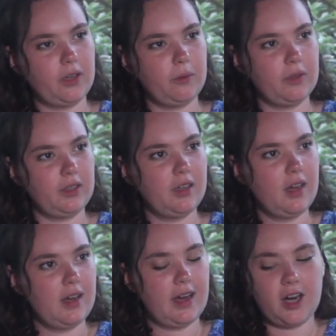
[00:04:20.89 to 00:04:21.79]
I want to
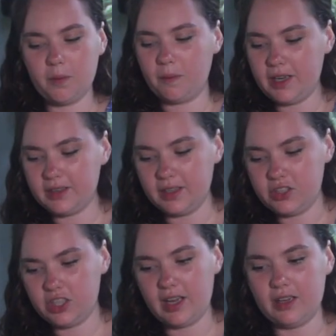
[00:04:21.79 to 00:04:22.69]
help make this
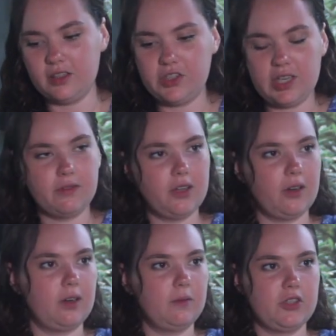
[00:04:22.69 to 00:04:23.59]
change, even
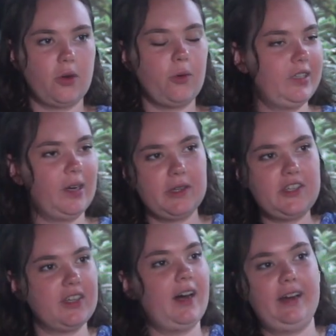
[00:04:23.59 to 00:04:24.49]
though I'm just holding up a
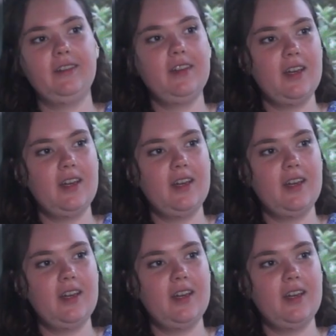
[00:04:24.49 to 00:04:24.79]
sign